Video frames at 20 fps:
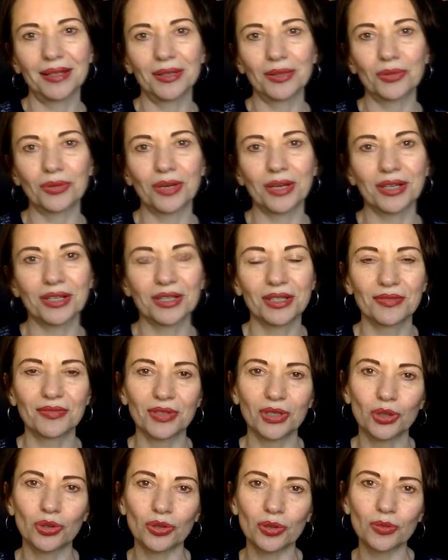reactions
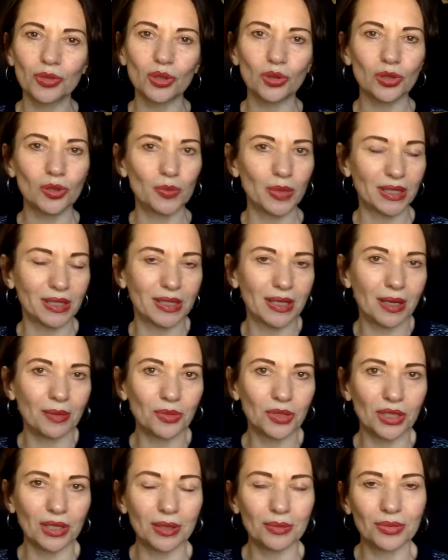with dream zones, but
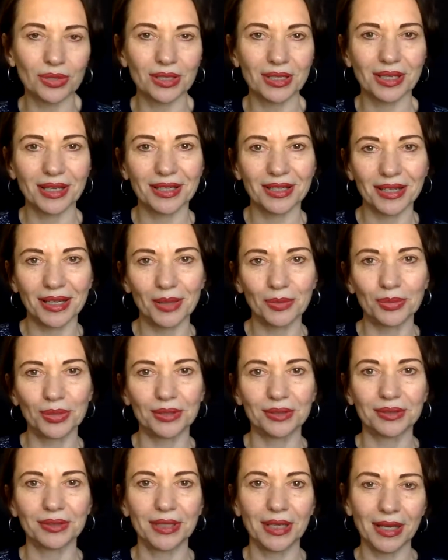sometimes it can
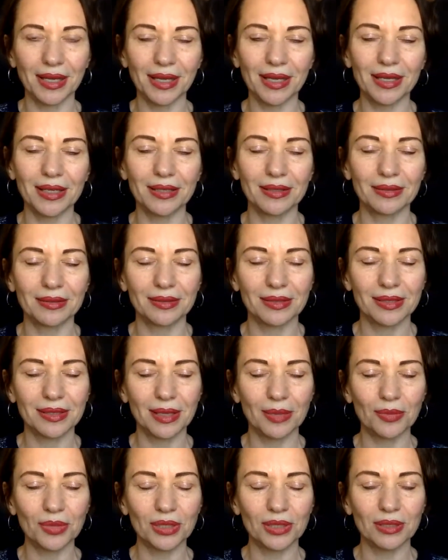happen. Again,
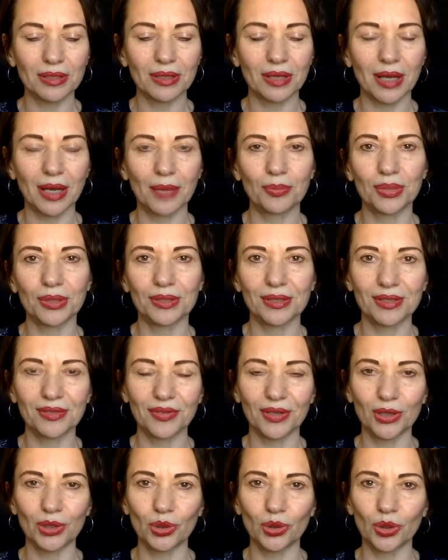something happens
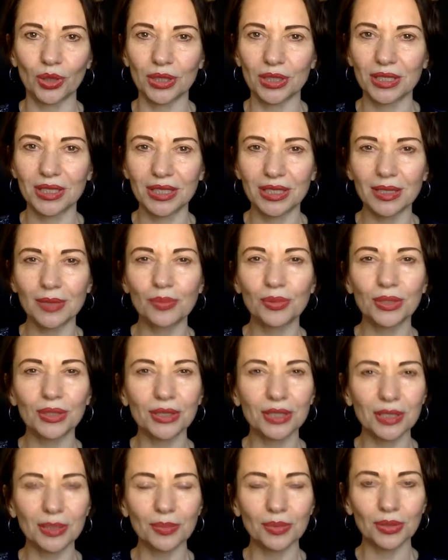when you are deeply,
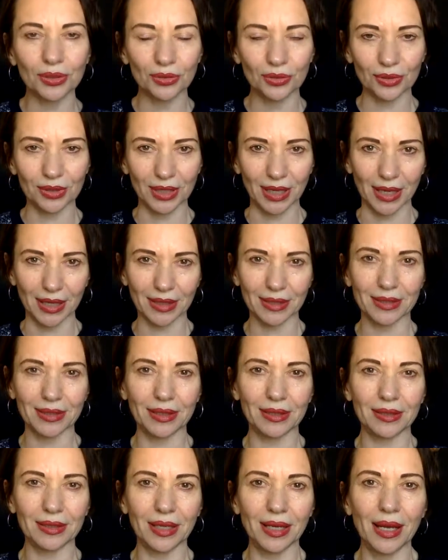deeply
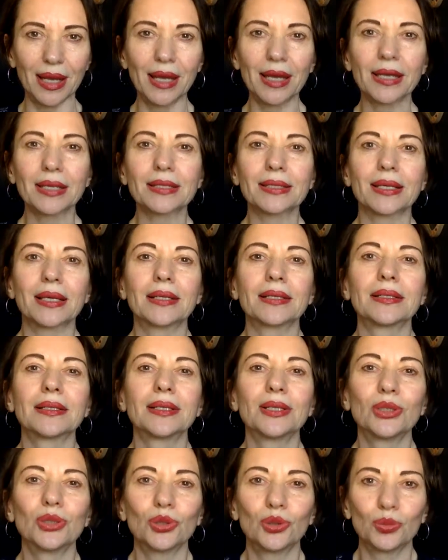relaxing.
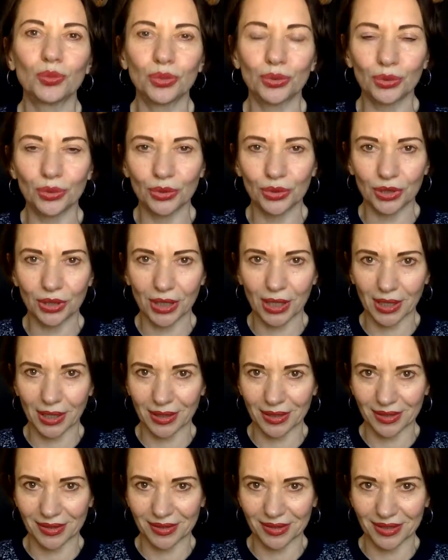Suddenly your body
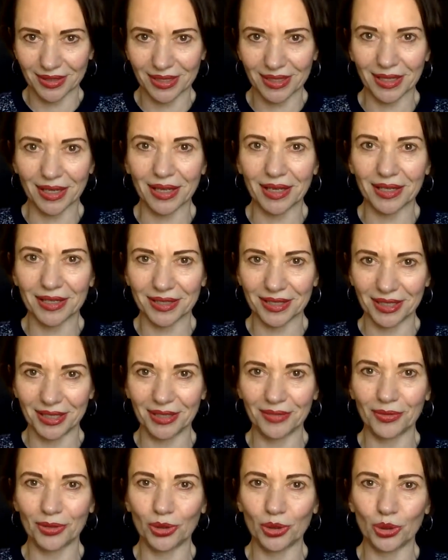can start
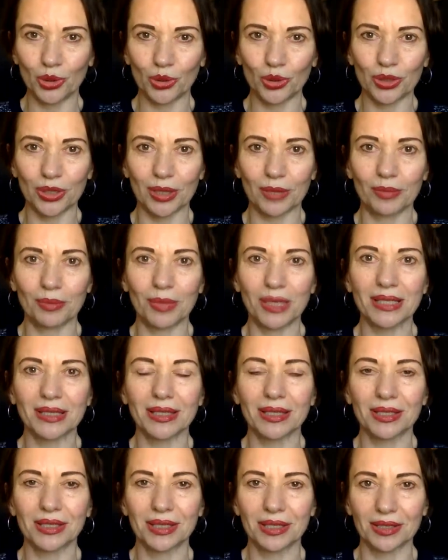giving you some
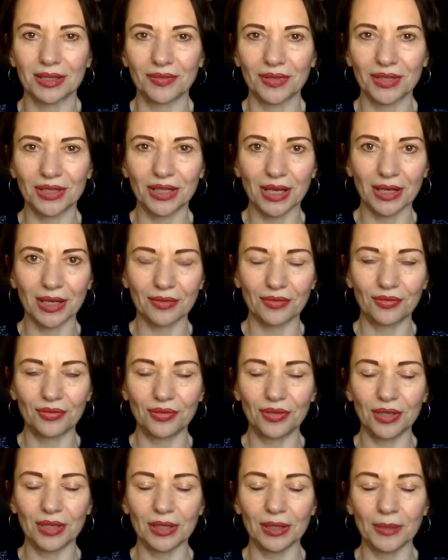messages which can
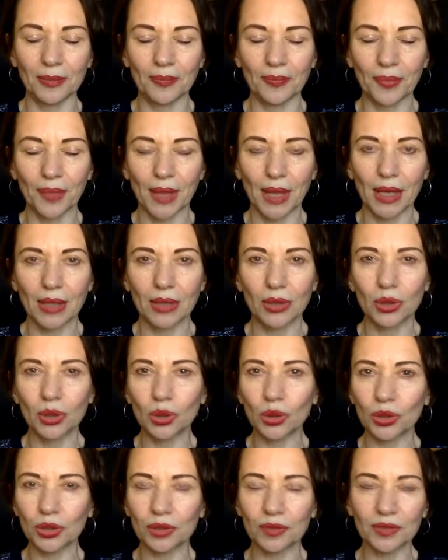feel
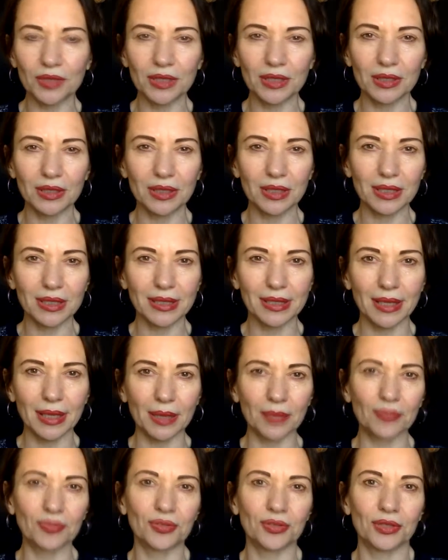not even
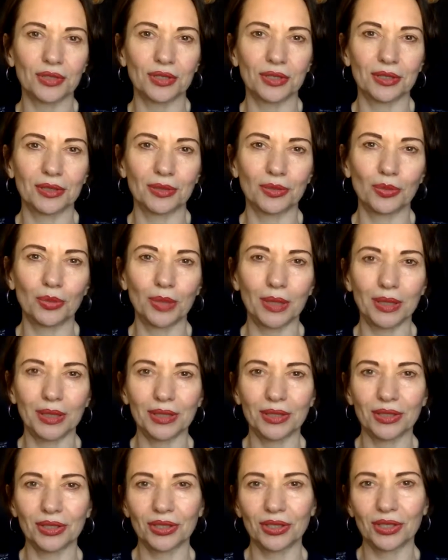discomforting,
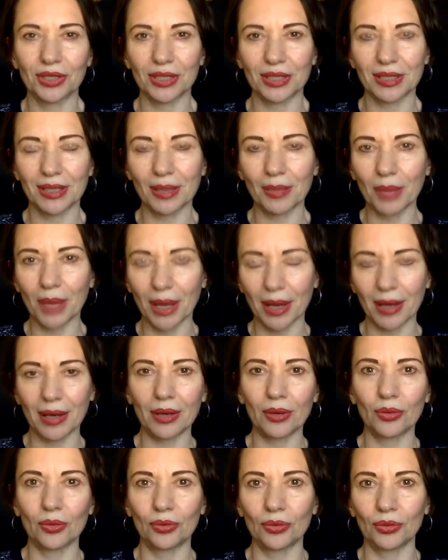but just
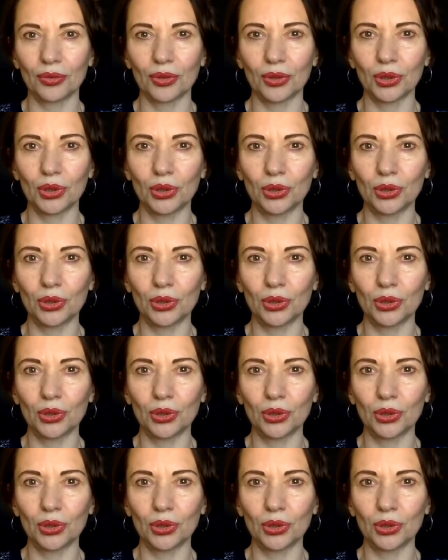somehow